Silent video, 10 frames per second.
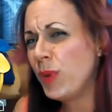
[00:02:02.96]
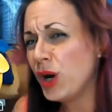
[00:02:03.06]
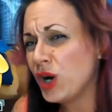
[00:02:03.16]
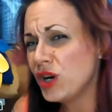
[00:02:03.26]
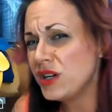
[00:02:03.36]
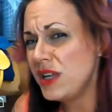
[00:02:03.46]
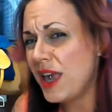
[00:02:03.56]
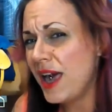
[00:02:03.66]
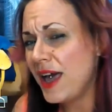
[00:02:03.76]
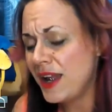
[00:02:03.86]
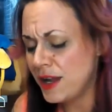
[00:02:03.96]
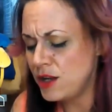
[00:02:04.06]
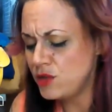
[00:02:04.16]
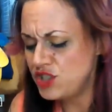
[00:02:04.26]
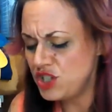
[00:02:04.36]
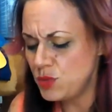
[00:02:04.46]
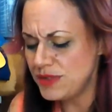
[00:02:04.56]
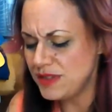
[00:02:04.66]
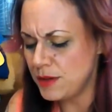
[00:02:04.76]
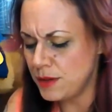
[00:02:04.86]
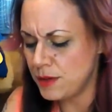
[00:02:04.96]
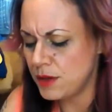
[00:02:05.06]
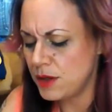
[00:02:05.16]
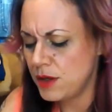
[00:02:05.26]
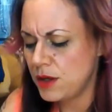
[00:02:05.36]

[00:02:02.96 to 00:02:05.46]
Party Hat. I know she was a